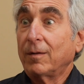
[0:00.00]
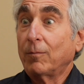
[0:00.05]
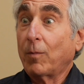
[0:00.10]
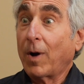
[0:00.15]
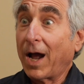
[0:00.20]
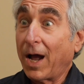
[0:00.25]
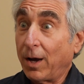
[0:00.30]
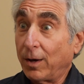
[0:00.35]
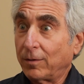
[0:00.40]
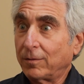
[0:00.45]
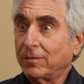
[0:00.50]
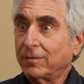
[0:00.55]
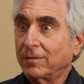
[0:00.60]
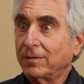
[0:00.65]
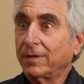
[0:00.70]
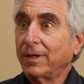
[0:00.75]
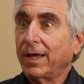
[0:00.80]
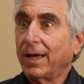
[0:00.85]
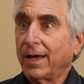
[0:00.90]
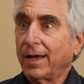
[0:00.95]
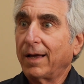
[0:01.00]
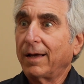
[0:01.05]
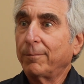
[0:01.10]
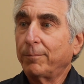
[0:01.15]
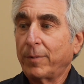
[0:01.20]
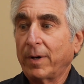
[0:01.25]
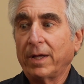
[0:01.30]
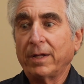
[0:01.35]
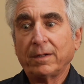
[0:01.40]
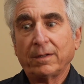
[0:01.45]
wow, yeah,
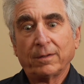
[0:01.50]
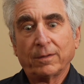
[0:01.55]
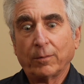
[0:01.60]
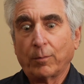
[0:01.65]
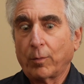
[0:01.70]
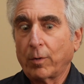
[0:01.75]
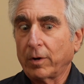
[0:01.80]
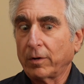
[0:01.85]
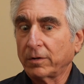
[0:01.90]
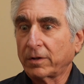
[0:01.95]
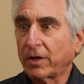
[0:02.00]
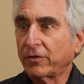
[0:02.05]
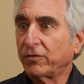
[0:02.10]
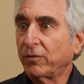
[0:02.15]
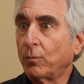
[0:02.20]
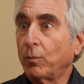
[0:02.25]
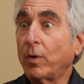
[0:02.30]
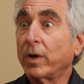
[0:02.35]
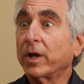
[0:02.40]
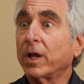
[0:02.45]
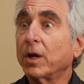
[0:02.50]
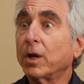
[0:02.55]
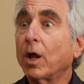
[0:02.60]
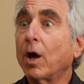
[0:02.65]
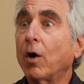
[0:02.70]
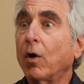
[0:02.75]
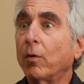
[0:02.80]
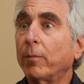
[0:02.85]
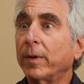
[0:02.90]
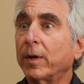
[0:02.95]
but the world doesn't want to
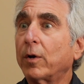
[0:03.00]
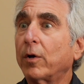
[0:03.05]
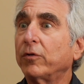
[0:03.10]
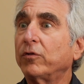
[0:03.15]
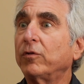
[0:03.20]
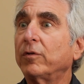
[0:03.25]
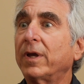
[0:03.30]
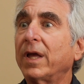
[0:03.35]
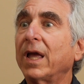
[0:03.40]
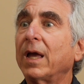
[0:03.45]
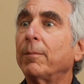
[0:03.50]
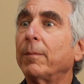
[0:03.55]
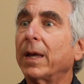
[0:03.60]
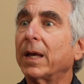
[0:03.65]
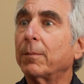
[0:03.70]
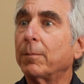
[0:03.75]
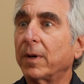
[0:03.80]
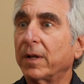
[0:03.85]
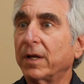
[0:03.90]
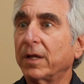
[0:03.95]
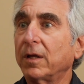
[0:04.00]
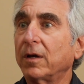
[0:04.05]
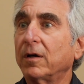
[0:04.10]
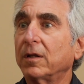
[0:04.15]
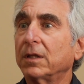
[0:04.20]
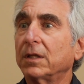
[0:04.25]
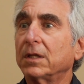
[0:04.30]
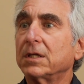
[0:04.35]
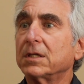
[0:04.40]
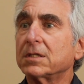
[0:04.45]
know because you can't make money
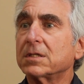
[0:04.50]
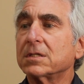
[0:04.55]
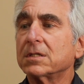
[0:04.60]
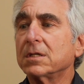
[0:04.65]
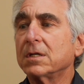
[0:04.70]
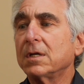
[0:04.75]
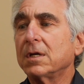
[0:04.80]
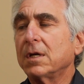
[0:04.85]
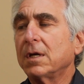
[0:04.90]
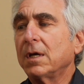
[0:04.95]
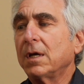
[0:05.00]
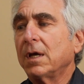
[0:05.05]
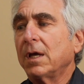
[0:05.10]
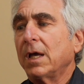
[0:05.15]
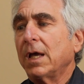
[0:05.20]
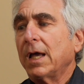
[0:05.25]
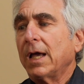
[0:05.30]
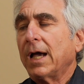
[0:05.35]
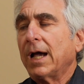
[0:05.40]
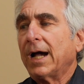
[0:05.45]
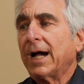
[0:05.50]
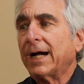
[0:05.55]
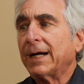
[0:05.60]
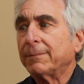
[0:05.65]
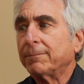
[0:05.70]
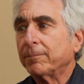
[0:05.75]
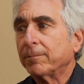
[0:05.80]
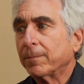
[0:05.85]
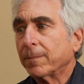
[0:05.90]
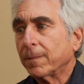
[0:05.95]
on this.
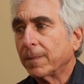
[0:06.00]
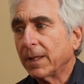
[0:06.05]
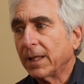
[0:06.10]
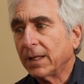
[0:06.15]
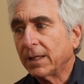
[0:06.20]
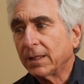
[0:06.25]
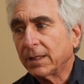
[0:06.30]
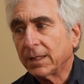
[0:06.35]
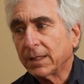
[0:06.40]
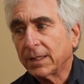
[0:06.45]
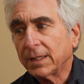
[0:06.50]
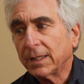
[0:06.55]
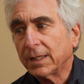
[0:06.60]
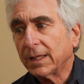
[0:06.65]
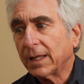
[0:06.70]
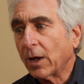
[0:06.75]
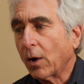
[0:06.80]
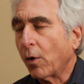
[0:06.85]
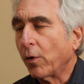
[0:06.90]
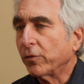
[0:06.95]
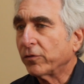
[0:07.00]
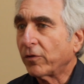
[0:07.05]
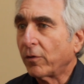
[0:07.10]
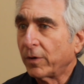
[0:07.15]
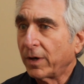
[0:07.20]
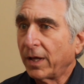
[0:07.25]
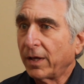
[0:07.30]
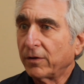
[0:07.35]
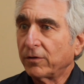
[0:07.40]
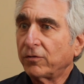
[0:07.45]
Um, in,
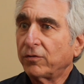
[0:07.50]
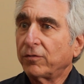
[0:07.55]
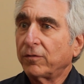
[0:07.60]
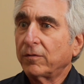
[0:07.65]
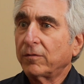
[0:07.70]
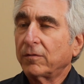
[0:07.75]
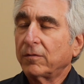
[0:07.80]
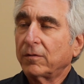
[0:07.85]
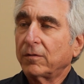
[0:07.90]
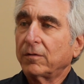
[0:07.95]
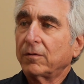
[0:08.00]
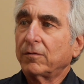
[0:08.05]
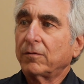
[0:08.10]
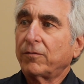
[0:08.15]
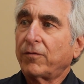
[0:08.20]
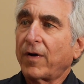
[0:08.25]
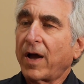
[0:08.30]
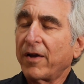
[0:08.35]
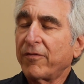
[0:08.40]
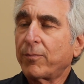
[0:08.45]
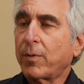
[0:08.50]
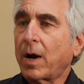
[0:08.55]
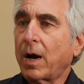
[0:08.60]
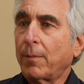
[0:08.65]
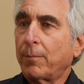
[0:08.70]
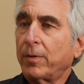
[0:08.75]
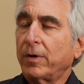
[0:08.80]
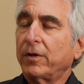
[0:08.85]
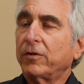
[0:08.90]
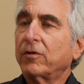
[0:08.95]
ozone has five
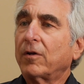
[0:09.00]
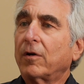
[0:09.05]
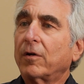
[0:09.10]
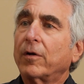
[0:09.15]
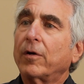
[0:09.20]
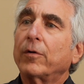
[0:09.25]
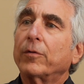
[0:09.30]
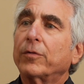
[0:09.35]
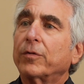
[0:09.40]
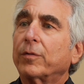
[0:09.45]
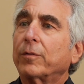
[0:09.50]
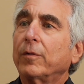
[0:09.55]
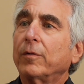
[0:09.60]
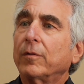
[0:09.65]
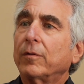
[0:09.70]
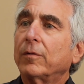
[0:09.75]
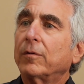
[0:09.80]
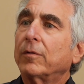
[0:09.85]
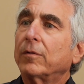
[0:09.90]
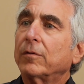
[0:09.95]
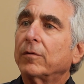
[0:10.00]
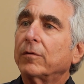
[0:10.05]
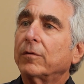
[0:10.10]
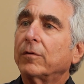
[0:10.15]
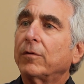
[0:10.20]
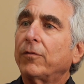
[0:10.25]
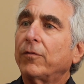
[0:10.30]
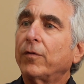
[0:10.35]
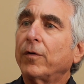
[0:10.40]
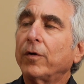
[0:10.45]
properties I'll go through.
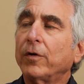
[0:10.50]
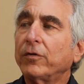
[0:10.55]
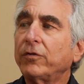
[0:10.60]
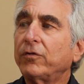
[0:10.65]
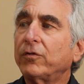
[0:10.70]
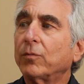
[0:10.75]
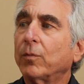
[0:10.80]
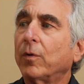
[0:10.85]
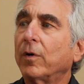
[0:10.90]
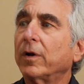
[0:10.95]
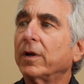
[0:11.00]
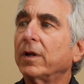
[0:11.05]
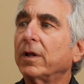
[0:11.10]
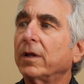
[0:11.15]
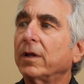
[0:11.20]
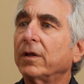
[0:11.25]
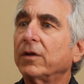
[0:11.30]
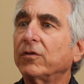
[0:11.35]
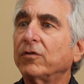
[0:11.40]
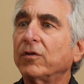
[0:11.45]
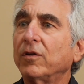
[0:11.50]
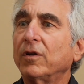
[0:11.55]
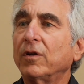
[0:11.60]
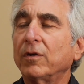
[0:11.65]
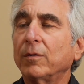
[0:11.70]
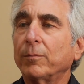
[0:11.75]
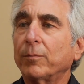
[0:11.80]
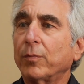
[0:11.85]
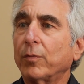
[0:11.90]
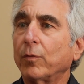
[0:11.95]
The first one is
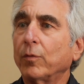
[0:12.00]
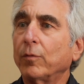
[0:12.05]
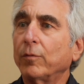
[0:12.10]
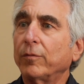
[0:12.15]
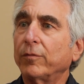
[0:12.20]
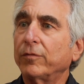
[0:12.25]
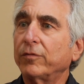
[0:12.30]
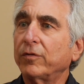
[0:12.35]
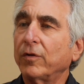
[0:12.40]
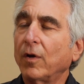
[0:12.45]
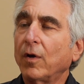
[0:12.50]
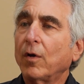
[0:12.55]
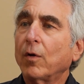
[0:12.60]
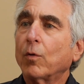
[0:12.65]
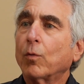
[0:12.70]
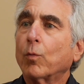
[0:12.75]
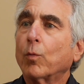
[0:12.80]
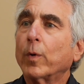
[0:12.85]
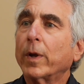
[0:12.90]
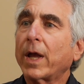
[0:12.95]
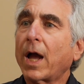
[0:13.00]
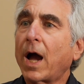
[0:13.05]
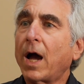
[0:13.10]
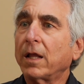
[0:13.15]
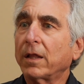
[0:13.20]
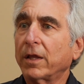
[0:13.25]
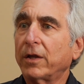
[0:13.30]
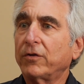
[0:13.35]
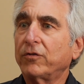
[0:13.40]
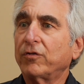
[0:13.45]
it improves
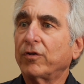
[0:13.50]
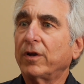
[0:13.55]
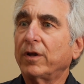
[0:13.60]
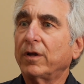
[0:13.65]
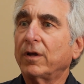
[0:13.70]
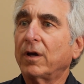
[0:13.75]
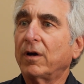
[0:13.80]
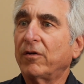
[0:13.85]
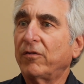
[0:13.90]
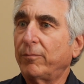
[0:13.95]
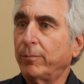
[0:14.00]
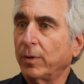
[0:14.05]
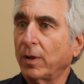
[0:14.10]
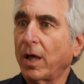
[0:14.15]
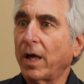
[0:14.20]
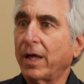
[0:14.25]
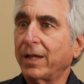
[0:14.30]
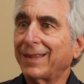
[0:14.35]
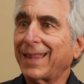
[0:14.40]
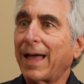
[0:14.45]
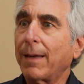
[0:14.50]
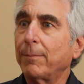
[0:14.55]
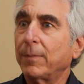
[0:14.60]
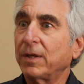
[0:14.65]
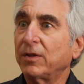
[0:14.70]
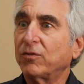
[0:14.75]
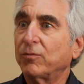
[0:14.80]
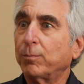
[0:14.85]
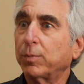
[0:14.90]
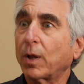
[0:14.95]
rheology of blood. That
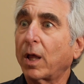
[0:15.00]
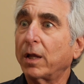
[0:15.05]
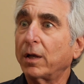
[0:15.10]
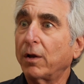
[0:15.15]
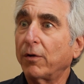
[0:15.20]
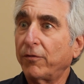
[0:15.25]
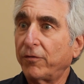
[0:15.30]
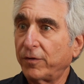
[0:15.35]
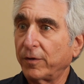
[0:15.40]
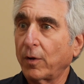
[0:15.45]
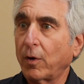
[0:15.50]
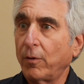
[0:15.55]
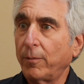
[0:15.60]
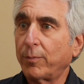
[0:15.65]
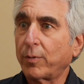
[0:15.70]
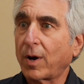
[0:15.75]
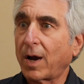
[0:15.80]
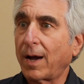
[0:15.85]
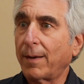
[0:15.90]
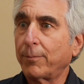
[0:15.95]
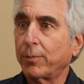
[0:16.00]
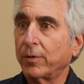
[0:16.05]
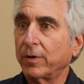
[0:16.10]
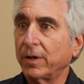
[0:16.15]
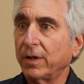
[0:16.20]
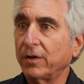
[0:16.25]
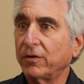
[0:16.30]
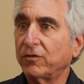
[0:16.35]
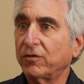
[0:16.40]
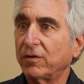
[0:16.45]
means blood flow
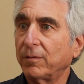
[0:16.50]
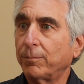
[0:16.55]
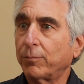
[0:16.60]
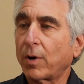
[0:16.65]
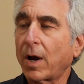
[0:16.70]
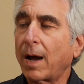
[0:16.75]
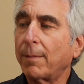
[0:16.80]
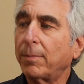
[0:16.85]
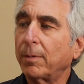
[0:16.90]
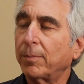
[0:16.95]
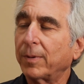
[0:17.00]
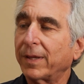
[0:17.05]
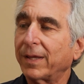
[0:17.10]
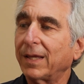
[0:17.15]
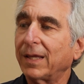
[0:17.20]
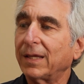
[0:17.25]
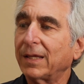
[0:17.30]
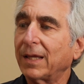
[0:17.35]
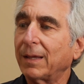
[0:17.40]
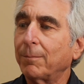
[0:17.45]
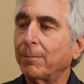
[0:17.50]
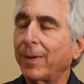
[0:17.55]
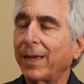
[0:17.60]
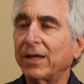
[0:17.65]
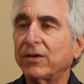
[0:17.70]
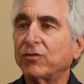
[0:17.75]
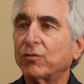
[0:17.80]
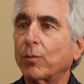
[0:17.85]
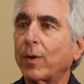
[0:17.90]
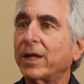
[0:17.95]
properties. It probably
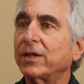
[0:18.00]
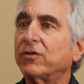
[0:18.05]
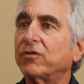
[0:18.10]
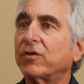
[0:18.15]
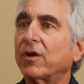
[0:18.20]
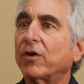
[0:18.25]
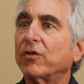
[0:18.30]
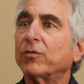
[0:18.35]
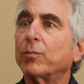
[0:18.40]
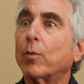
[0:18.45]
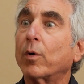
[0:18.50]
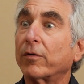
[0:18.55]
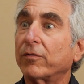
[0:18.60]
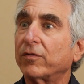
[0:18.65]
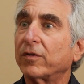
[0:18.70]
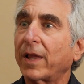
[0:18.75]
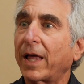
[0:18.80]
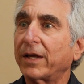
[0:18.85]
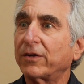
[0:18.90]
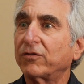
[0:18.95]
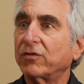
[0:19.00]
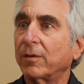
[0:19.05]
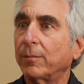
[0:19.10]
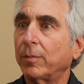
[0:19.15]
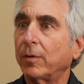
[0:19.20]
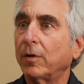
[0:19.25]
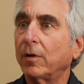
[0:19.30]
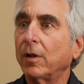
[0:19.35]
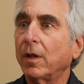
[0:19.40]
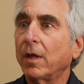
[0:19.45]
makes red cells more
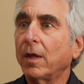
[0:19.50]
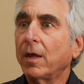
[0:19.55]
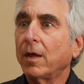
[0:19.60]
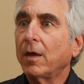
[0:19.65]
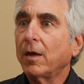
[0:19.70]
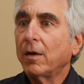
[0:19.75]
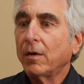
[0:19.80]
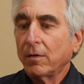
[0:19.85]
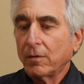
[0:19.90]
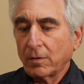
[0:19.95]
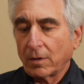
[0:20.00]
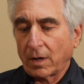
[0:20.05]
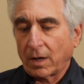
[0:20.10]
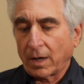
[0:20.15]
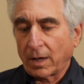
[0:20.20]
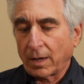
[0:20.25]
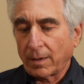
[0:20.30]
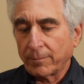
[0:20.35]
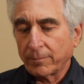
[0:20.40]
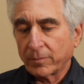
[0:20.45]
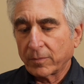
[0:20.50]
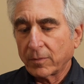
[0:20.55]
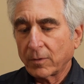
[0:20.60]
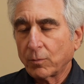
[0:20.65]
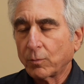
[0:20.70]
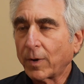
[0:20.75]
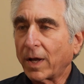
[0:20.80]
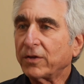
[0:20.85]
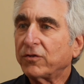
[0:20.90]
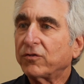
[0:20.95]
flexible. Um,
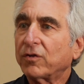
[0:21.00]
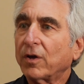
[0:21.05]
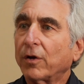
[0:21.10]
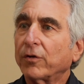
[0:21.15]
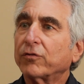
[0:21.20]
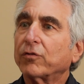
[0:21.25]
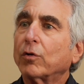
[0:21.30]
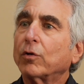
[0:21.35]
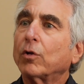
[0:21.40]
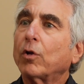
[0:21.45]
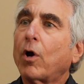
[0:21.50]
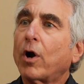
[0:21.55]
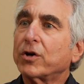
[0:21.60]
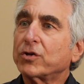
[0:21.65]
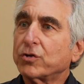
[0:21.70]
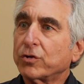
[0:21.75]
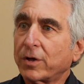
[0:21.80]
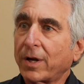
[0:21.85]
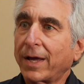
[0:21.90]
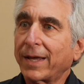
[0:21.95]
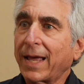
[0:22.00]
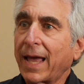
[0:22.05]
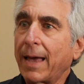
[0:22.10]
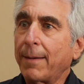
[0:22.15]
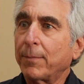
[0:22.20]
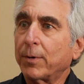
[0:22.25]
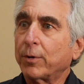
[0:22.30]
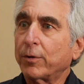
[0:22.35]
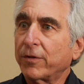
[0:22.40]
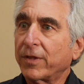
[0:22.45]
red cells are larger
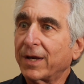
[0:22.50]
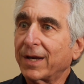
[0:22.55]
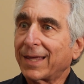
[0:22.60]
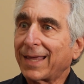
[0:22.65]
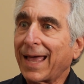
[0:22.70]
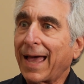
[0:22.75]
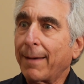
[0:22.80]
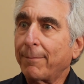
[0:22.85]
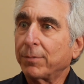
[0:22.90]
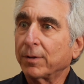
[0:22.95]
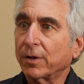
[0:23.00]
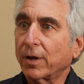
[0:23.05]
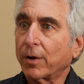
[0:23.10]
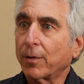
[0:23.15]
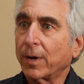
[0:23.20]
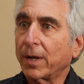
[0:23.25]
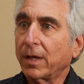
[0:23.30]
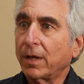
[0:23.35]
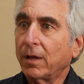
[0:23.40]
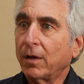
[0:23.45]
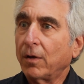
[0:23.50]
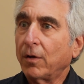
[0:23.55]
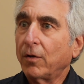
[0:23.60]
diameter than a capillary.